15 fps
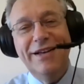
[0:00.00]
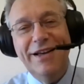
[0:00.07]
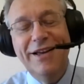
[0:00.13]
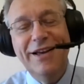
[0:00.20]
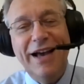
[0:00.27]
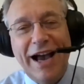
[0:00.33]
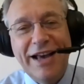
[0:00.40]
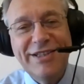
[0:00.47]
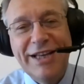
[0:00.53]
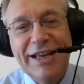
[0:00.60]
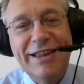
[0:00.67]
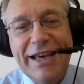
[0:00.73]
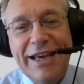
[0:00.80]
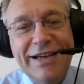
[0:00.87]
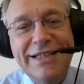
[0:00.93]
I think the
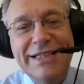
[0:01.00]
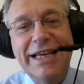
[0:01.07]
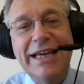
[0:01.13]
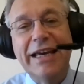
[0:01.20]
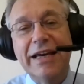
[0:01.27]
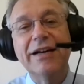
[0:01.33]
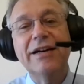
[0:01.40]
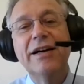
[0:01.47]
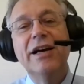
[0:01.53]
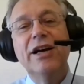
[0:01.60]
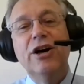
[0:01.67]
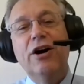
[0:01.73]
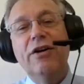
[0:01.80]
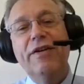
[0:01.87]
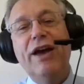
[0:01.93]
idea of
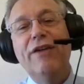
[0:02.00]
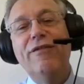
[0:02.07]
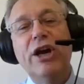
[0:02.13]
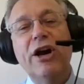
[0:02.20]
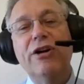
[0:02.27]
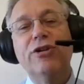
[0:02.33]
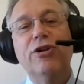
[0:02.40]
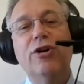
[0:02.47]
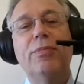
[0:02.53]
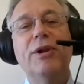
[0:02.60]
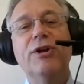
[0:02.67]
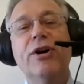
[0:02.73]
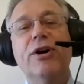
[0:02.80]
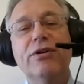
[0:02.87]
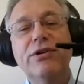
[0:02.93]
having a global
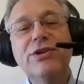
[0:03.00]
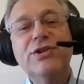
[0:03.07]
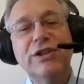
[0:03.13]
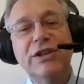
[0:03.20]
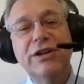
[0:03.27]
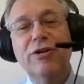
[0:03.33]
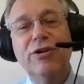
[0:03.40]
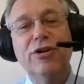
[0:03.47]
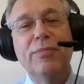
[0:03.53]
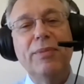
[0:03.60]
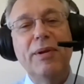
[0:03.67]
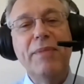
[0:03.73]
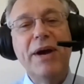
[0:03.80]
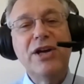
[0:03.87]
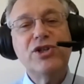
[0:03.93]
currency or global
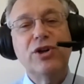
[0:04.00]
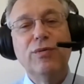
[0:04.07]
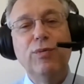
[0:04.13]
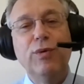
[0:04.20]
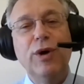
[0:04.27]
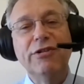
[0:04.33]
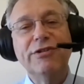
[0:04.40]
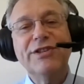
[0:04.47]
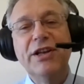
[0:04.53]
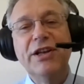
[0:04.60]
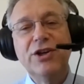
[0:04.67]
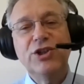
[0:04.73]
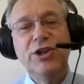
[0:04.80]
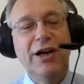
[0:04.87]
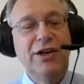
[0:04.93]
measure of wealth and
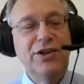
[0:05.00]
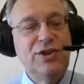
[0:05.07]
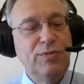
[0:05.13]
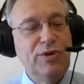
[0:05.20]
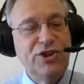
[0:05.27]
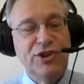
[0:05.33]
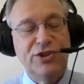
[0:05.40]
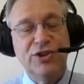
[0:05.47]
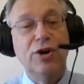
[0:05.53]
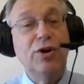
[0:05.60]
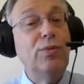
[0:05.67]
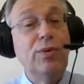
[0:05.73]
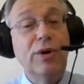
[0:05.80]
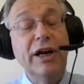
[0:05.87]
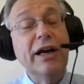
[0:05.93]
exchange will just go
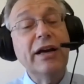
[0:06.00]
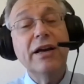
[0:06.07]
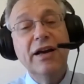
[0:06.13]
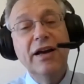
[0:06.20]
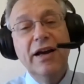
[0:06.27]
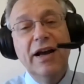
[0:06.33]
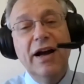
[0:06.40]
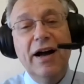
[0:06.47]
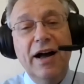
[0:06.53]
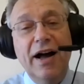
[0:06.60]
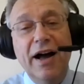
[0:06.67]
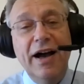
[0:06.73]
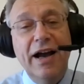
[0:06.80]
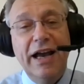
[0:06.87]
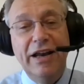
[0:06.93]
away.
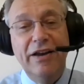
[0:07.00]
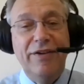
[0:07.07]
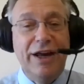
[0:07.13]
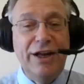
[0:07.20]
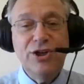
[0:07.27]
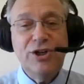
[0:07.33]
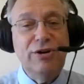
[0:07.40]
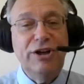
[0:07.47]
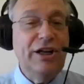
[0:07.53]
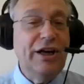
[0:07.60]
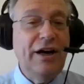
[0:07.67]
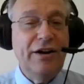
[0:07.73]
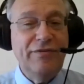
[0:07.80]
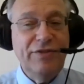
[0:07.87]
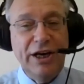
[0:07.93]
And eventually none of
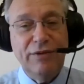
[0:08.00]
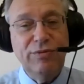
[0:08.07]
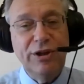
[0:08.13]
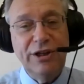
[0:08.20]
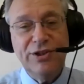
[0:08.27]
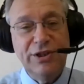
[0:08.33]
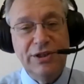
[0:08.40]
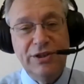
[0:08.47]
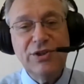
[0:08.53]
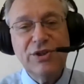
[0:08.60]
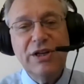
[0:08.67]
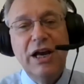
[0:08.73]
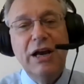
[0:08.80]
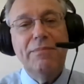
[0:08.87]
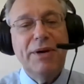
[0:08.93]
that will exist.
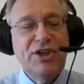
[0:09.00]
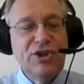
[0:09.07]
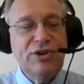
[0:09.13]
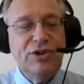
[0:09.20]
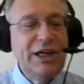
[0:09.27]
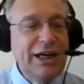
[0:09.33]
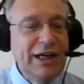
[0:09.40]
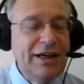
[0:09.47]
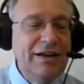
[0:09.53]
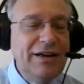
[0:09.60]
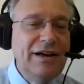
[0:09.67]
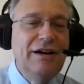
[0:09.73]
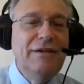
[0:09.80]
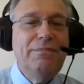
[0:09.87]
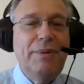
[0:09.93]
But today,
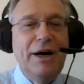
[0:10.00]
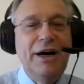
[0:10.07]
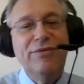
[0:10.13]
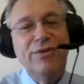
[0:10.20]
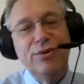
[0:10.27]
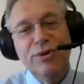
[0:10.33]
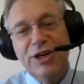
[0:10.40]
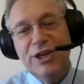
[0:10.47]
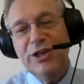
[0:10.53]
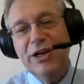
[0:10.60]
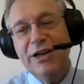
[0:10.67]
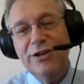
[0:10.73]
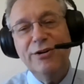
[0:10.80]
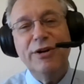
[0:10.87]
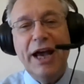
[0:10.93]
part of the reason I
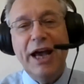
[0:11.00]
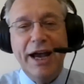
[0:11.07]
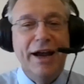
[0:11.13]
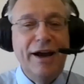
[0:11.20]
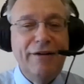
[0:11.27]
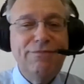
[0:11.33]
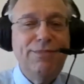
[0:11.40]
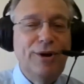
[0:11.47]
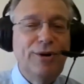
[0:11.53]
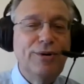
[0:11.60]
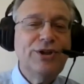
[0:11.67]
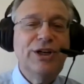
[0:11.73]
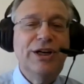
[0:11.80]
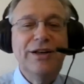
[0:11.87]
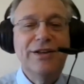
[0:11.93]
don't have
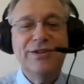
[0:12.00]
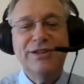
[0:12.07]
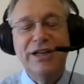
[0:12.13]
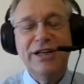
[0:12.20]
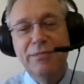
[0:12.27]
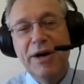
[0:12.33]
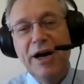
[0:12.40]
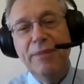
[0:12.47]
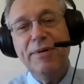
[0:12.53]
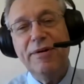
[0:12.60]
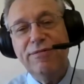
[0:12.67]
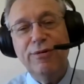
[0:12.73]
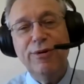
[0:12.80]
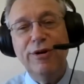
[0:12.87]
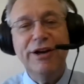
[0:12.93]
blockchains in my
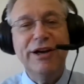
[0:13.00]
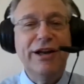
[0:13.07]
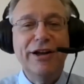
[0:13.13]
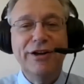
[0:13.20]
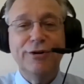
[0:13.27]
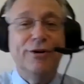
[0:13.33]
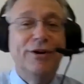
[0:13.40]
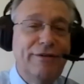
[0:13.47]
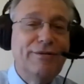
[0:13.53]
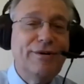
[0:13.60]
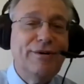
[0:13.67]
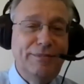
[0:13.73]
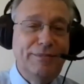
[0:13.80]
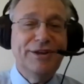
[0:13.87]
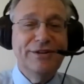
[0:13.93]
portfolio and I don't have
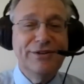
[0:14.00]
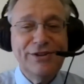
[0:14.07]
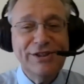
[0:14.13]
cryptos,